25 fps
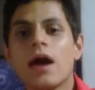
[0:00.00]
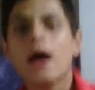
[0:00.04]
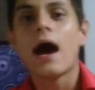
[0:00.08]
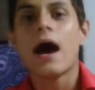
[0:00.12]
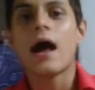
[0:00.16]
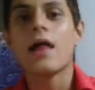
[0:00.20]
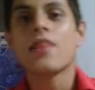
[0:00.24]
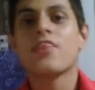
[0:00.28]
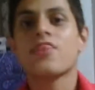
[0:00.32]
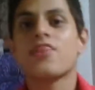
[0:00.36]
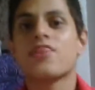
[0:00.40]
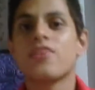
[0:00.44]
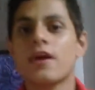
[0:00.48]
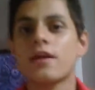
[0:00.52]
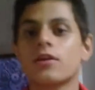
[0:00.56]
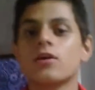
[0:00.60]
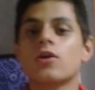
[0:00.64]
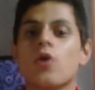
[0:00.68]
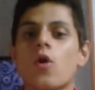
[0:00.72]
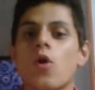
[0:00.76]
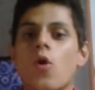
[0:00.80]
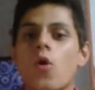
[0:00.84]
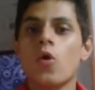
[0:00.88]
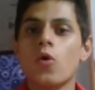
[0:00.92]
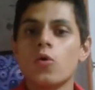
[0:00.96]
and then
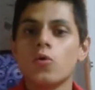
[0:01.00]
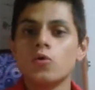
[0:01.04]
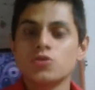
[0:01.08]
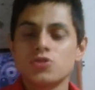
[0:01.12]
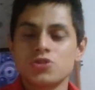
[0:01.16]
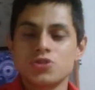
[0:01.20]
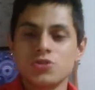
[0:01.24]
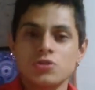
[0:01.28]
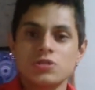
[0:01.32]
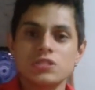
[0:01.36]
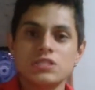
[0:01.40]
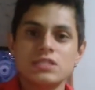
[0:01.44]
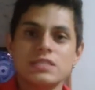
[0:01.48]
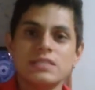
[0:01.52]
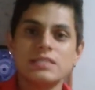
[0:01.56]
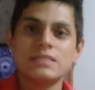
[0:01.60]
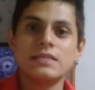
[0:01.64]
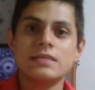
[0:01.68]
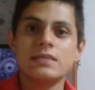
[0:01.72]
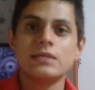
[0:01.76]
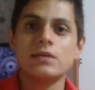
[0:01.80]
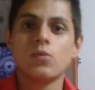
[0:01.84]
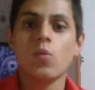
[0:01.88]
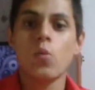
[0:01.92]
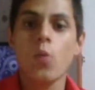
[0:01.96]
go to
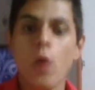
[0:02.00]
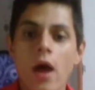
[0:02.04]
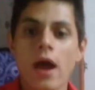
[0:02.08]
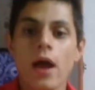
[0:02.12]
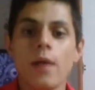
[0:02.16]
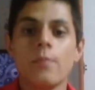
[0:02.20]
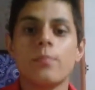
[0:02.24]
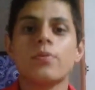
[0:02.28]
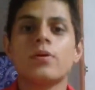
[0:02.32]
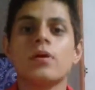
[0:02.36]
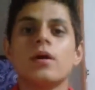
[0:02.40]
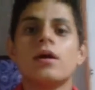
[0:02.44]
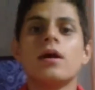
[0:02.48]
the web